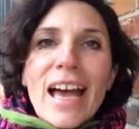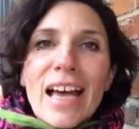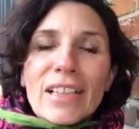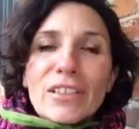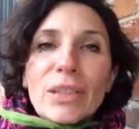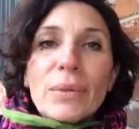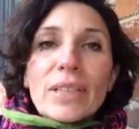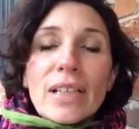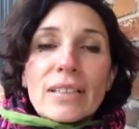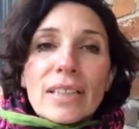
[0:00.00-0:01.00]
And she was
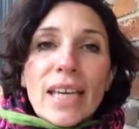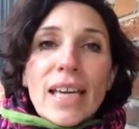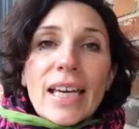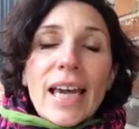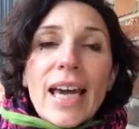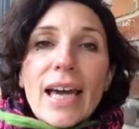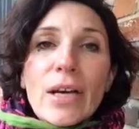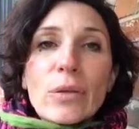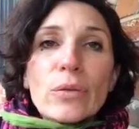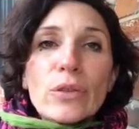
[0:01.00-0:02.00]
asking
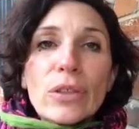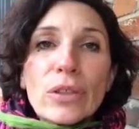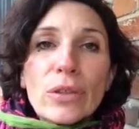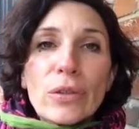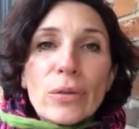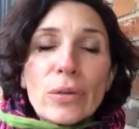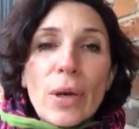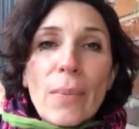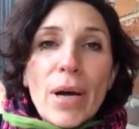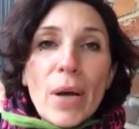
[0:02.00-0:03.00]
how to
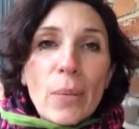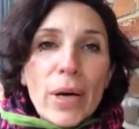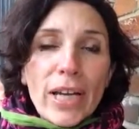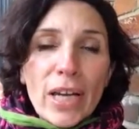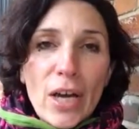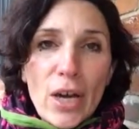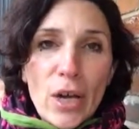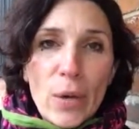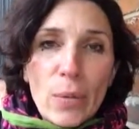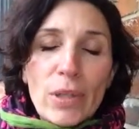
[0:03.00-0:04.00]
combine working at
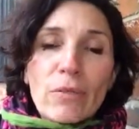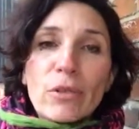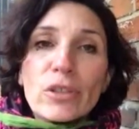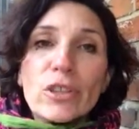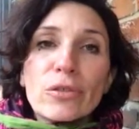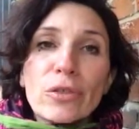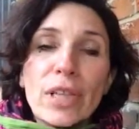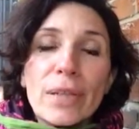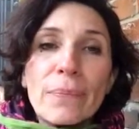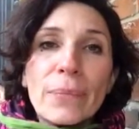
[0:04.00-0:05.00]
home when you've got
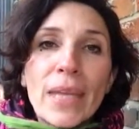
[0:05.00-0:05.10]
children.